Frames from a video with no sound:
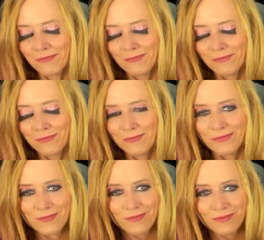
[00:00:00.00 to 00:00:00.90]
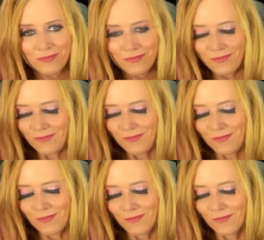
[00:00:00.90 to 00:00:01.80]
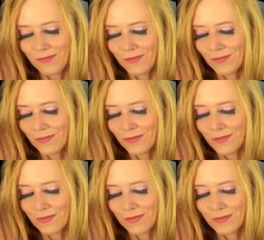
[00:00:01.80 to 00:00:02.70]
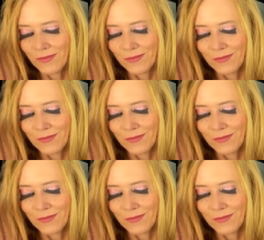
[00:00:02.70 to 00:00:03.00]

No one is speaking in this clip.